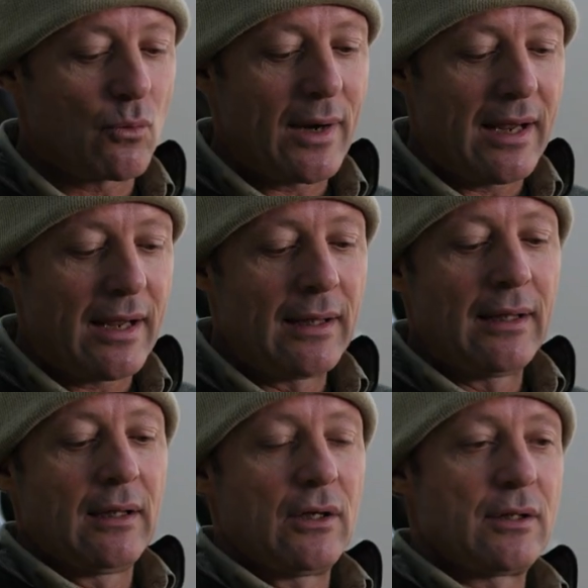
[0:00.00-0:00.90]
where
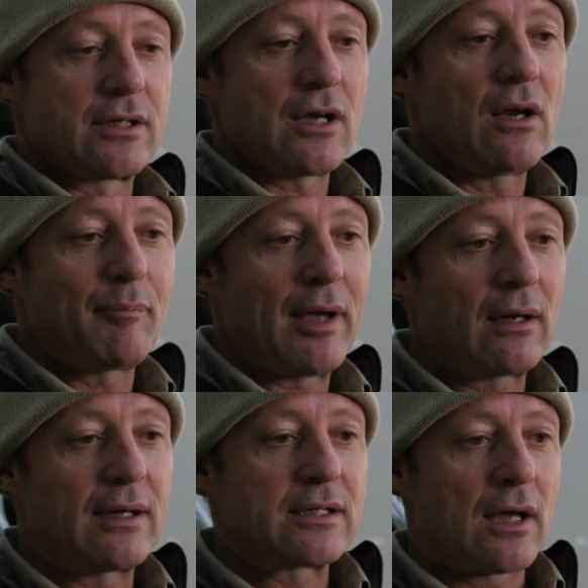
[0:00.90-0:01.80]
the solar
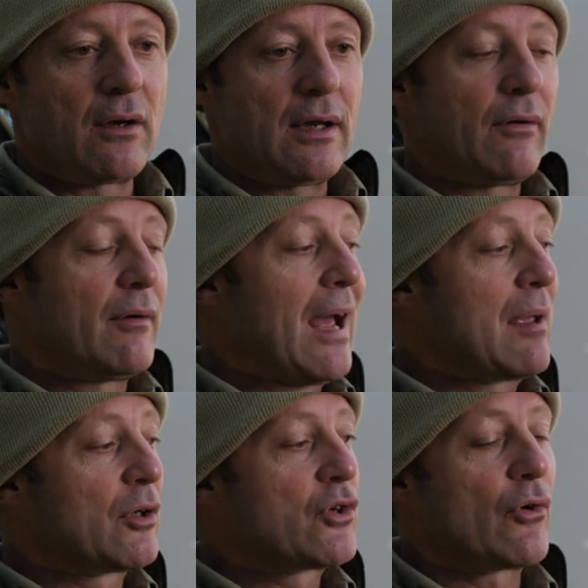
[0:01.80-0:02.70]
panel is only
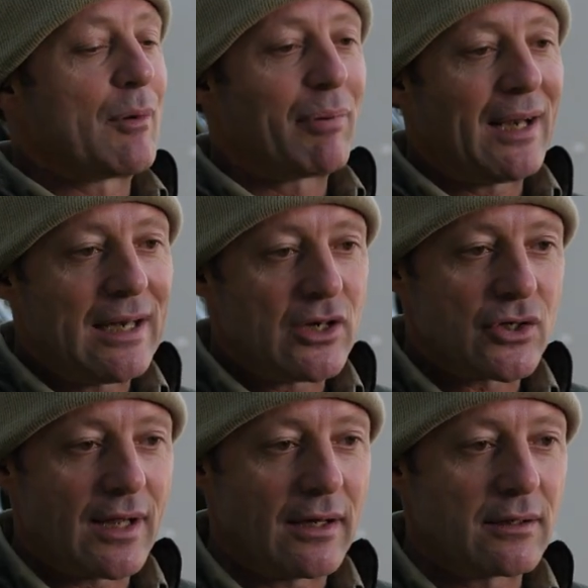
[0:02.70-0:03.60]
able to
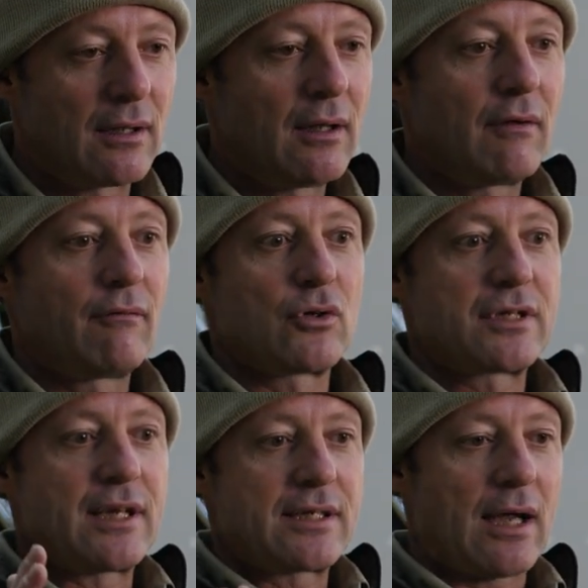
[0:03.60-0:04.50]
replenish that for
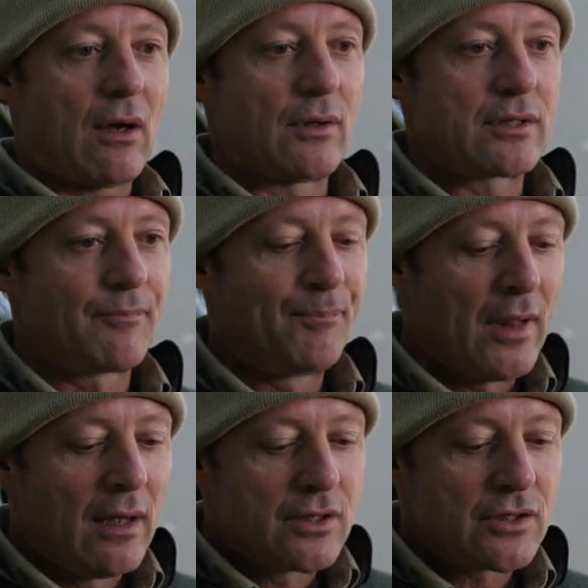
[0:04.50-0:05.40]
six hours.
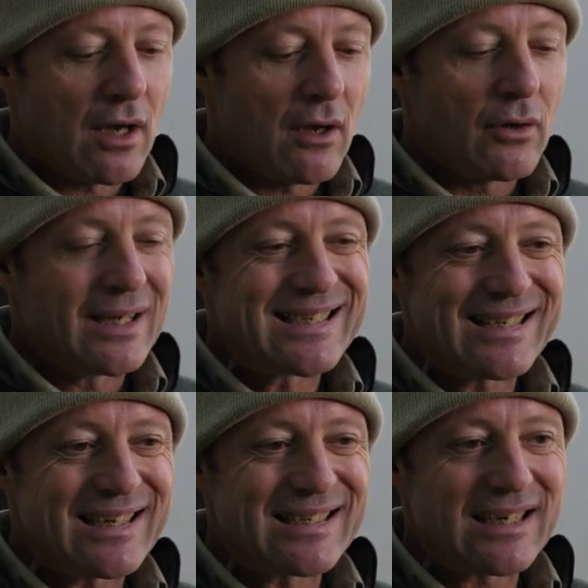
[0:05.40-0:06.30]
So
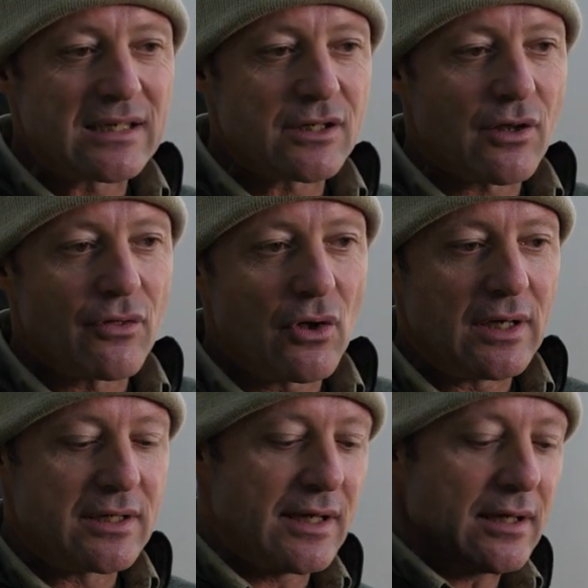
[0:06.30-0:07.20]
six sixes are
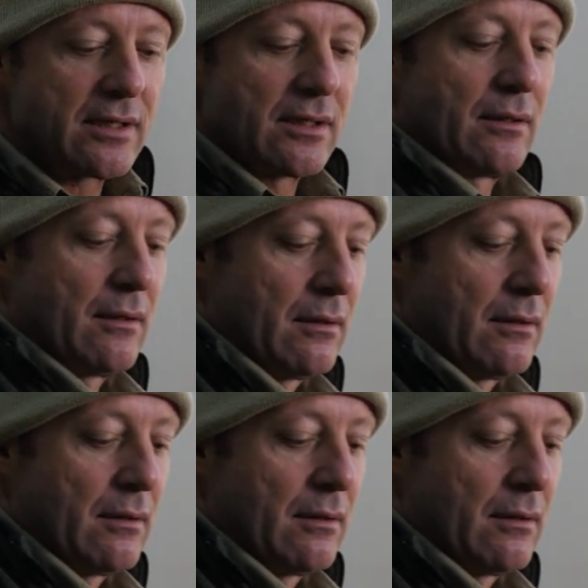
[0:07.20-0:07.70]
36,